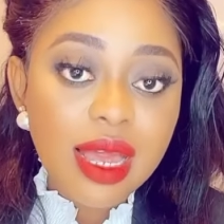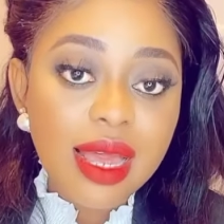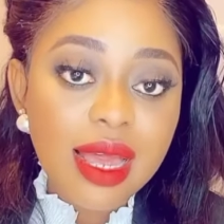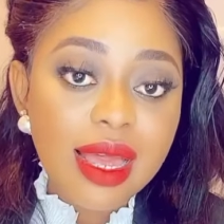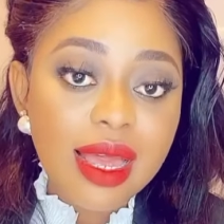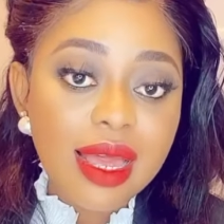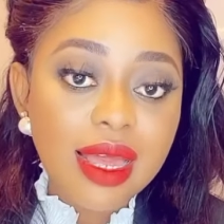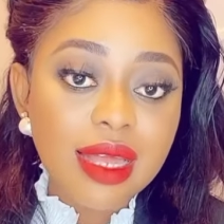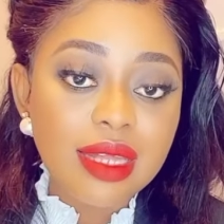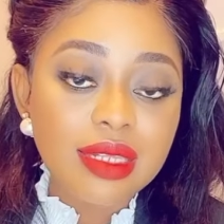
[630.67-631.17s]

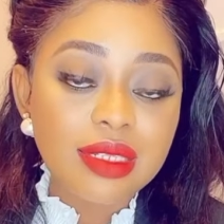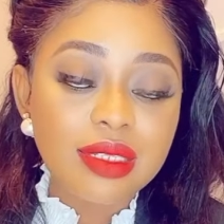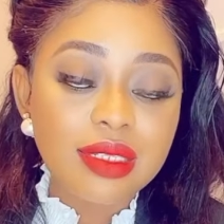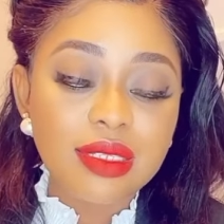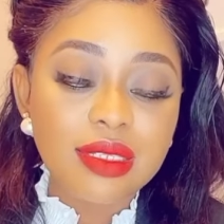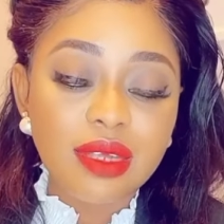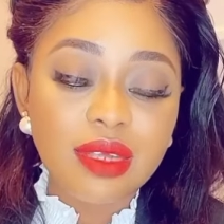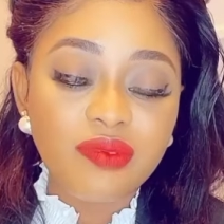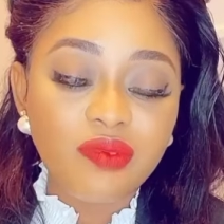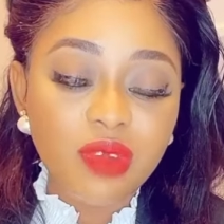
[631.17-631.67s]
And
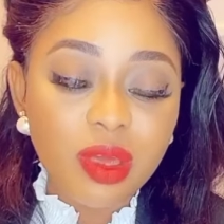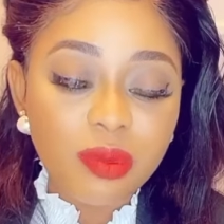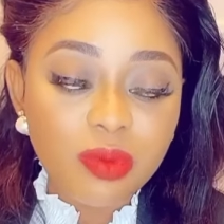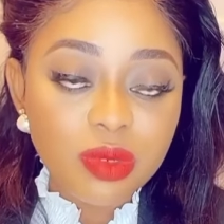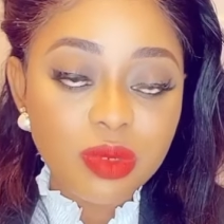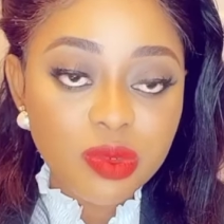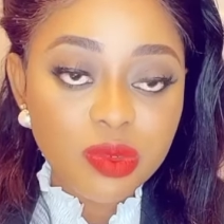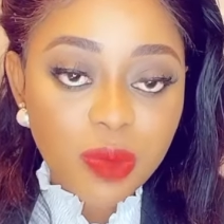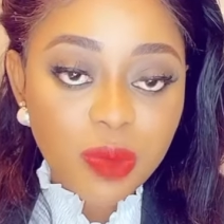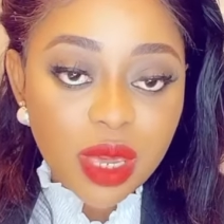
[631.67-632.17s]
if you're able
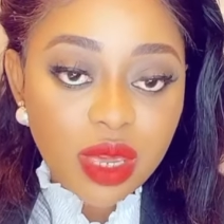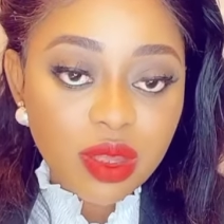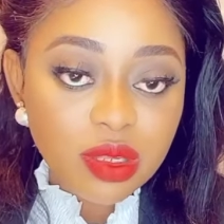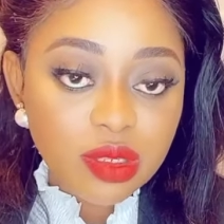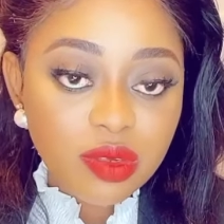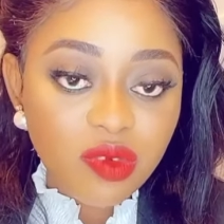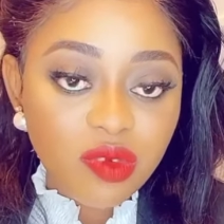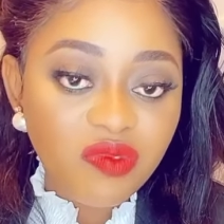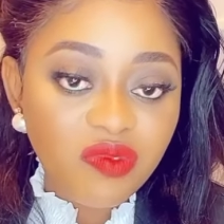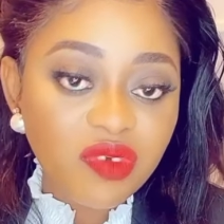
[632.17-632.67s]
to pay your
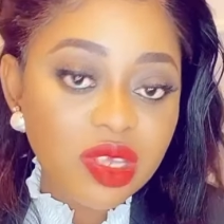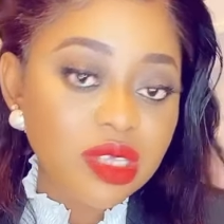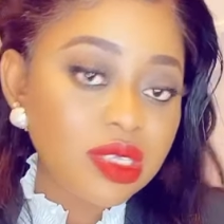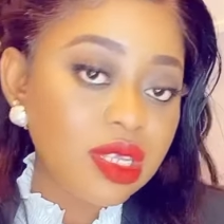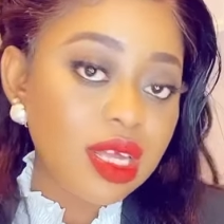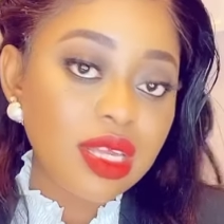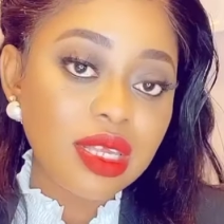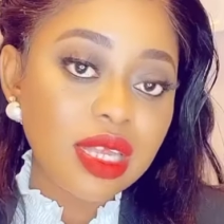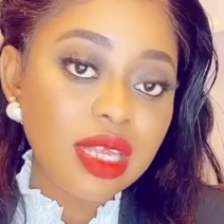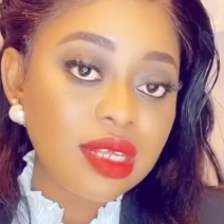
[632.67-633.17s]
school fees,
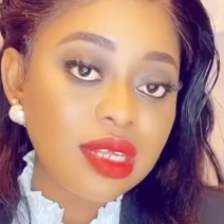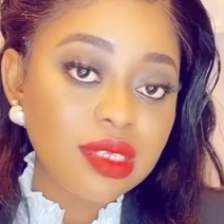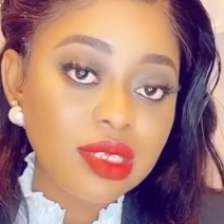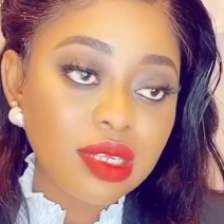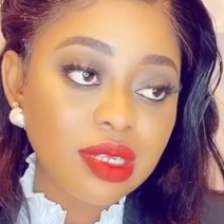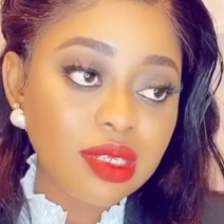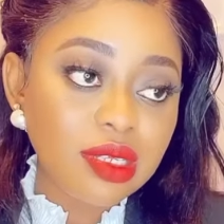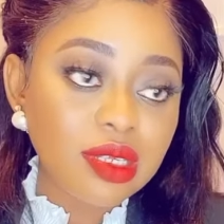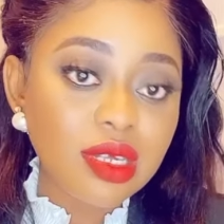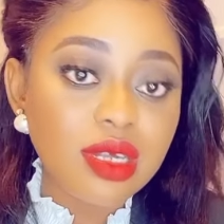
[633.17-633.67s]
then that's
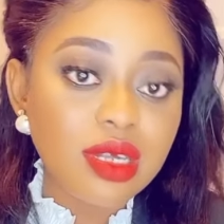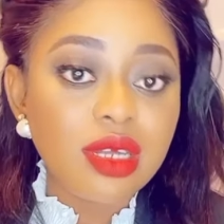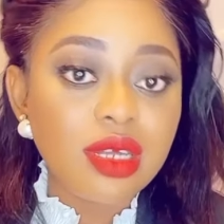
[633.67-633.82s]
it.